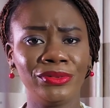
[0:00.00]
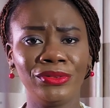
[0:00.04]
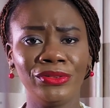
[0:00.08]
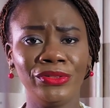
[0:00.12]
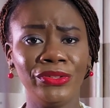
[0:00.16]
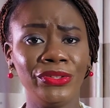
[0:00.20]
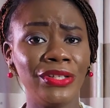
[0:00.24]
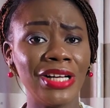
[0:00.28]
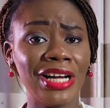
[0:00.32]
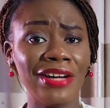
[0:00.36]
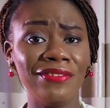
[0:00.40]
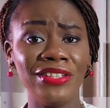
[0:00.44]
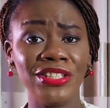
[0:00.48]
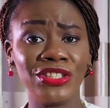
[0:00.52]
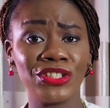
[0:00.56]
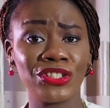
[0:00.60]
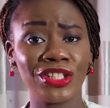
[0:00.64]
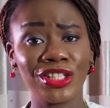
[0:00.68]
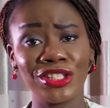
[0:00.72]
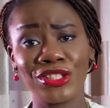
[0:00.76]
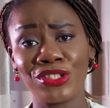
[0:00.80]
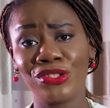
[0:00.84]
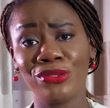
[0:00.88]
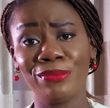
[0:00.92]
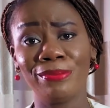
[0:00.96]
You don't have a
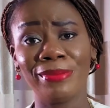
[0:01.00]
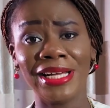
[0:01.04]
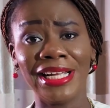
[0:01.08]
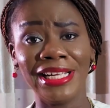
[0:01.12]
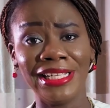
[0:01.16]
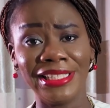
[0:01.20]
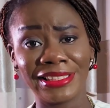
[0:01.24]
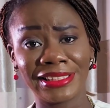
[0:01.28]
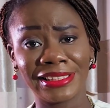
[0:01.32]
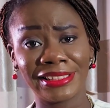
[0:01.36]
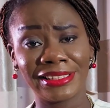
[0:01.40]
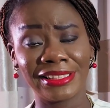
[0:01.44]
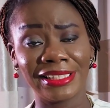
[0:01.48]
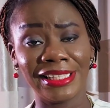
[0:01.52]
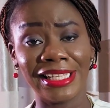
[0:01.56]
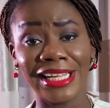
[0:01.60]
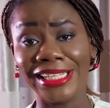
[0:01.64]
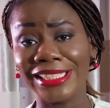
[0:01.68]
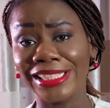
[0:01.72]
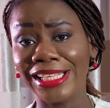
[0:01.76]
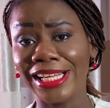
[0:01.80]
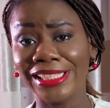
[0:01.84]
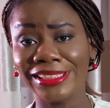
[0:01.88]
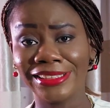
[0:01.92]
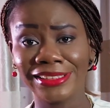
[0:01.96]
choice, you buy it like
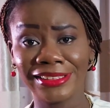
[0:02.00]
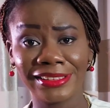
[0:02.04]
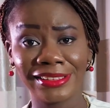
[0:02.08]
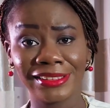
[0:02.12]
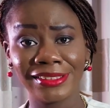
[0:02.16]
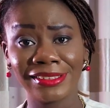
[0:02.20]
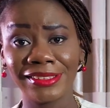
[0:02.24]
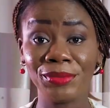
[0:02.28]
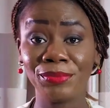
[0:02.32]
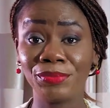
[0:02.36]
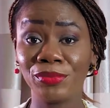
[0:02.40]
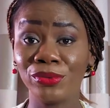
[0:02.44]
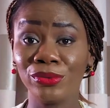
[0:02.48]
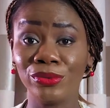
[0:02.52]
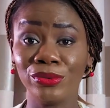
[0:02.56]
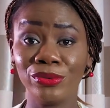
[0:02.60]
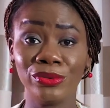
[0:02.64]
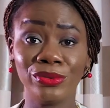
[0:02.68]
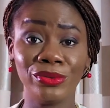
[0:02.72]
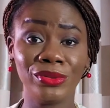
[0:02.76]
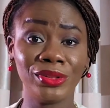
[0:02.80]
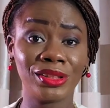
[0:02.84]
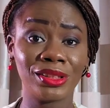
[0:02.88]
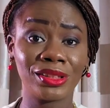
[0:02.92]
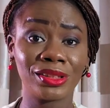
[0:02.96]
that. People
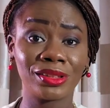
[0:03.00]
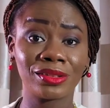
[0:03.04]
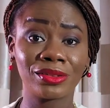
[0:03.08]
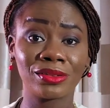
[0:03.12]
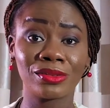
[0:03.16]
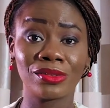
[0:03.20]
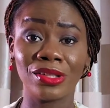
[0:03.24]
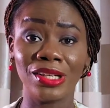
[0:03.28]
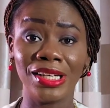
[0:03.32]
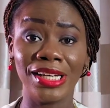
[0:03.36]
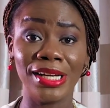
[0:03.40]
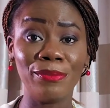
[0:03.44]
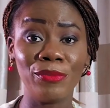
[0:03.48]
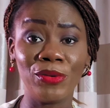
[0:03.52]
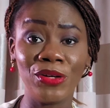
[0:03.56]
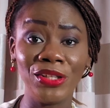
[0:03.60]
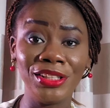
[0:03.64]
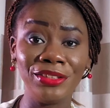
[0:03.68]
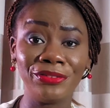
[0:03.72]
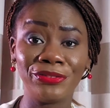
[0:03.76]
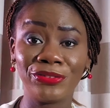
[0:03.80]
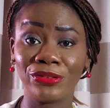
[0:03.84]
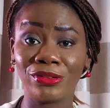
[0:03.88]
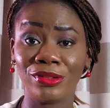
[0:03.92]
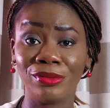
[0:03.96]
would collect money
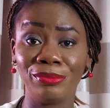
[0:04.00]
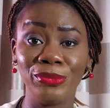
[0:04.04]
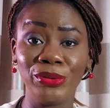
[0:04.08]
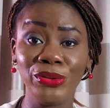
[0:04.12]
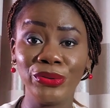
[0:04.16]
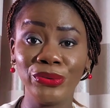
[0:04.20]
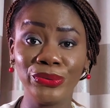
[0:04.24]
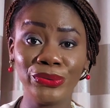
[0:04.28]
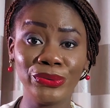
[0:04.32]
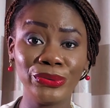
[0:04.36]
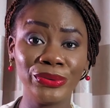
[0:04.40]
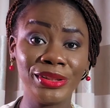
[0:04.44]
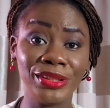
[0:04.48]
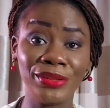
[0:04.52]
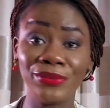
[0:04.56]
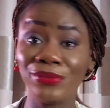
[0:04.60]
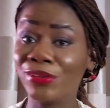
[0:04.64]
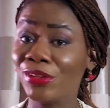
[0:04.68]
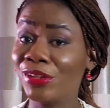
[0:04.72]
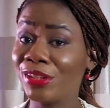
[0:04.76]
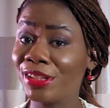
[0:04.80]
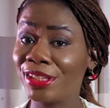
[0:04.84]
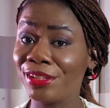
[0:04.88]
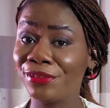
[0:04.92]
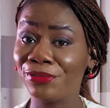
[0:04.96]
from you, they will
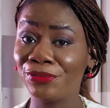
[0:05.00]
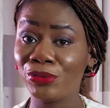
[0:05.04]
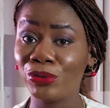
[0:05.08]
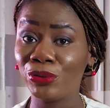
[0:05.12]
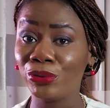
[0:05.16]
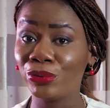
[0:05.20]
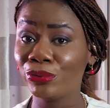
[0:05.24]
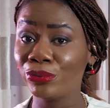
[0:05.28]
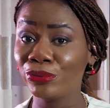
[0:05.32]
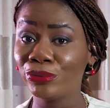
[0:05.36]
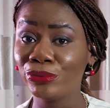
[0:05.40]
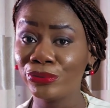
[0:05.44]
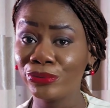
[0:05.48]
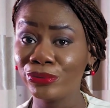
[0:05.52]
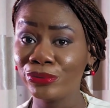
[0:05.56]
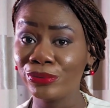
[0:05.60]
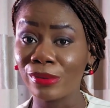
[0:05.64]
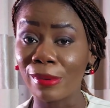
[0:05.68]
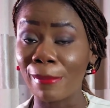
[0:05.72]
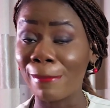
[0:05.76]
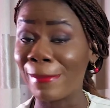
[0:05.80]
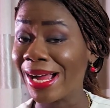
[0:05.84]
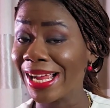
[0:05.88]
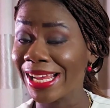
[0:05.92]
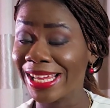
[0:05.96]
not give you
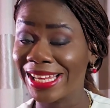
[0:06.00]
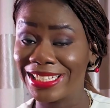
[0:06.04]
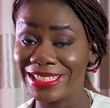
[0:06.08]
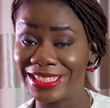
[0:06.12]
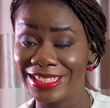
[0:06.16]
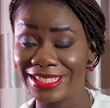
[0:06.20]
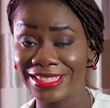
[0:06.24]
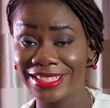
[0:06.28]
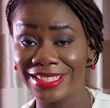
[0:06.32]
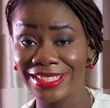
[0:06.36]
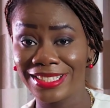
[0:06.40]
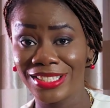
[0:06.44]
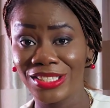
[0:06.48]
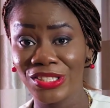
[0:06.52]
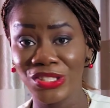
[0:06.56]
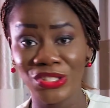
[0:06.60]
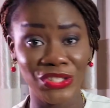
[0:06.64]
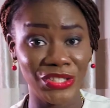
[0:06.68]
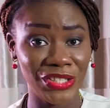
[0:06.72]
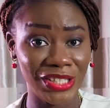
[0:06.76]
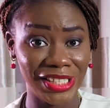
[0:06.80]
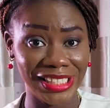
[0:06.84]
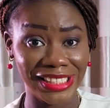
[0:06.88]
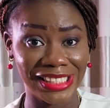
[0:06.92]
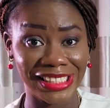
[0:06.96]
market. Do you
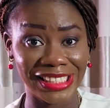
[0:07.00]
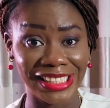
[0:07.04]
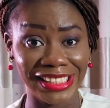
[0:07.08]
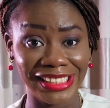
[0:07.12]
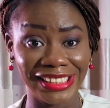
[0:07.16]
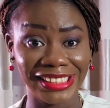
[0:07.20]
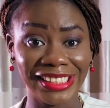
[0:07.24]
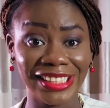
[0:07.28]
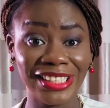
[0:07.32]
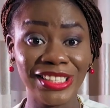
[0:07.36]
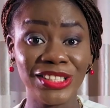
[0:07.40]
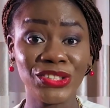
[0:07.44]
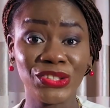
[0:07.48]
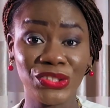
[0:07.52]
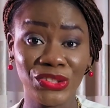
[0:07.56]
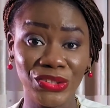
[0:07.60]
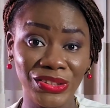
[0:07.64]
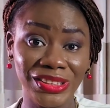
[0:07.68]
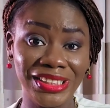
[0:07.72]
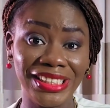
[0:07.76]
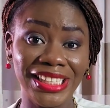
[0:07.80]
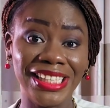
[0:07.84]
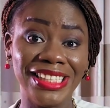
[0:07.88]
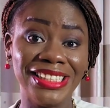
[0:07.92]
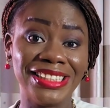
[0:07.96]
understand? So
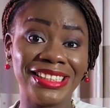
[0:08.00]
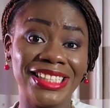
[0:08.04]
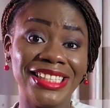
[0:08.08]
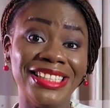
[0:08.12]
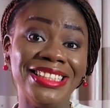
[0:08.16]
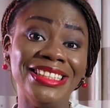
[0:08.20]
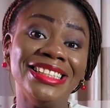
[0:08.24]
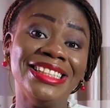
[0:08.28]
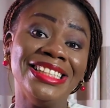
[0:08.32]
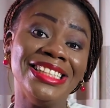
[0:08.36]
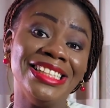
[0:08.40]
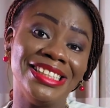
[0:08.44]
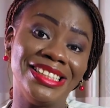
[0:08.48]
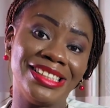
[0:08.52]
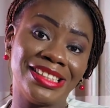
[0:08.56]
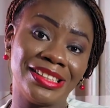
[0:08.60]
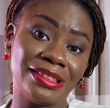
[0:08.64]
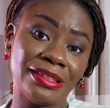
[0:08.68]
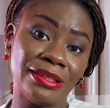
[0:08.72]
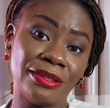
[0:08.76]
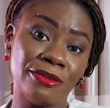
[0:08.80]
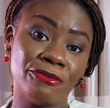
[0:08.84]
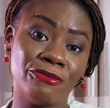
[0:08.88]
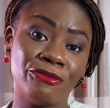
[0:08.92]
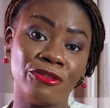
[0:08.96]
there is a need
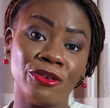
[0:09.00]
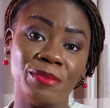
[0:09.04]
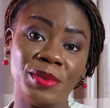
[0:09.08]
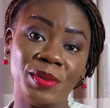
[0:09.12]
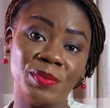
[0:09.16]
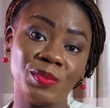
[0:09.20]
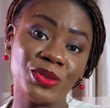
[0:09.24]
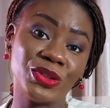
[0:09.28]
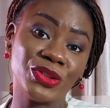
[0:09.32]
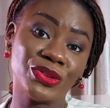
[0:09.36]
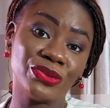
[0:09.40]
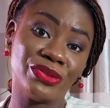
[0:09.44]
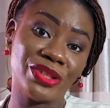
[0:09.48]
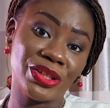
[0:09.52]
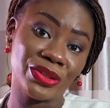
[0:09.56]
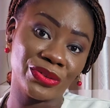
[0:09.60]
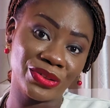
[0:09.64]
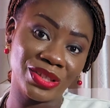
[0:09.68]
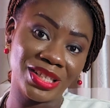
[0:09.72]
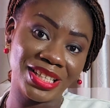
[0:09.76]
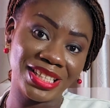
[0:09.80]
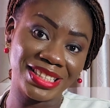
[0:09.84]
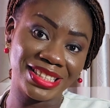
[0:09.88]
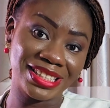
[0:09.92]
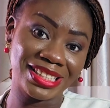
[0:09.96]
for people to
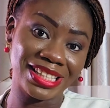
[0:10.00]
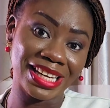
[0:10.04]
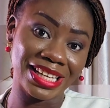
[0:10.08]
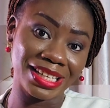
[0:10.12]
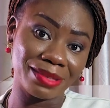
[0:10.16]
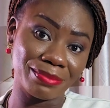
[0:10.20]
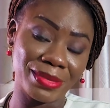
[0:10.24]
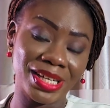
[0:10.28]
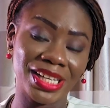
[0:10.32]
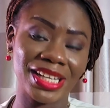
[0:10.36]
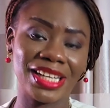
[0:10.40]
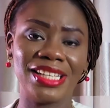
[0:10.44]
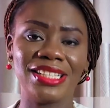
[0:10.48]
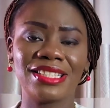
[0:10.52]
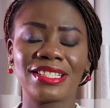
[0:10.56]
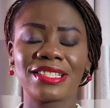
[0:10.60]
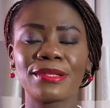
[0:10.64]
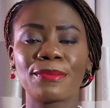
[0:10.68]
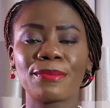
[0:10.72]
regulate that market.